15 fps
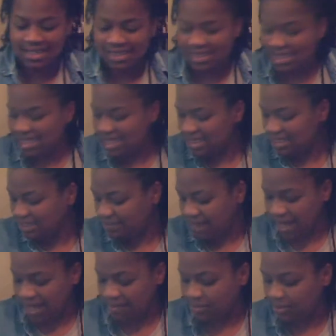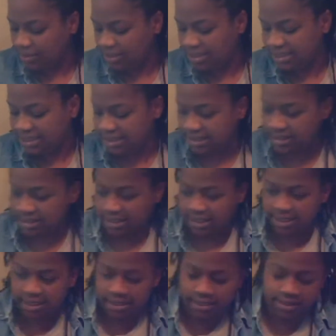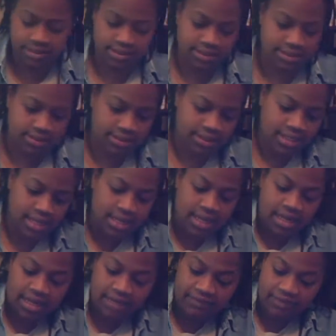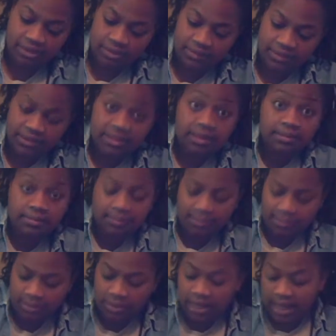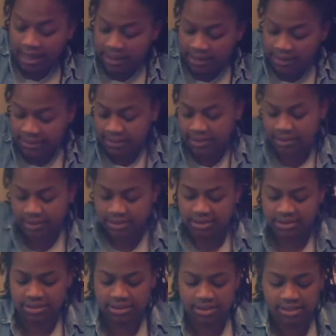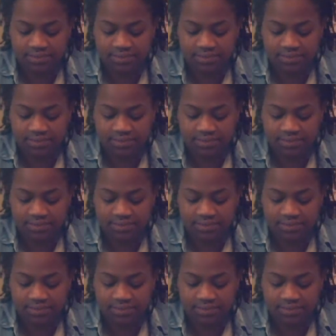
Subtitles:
these bad boys. Let's see. I haven't opened them. Wow. Let's see.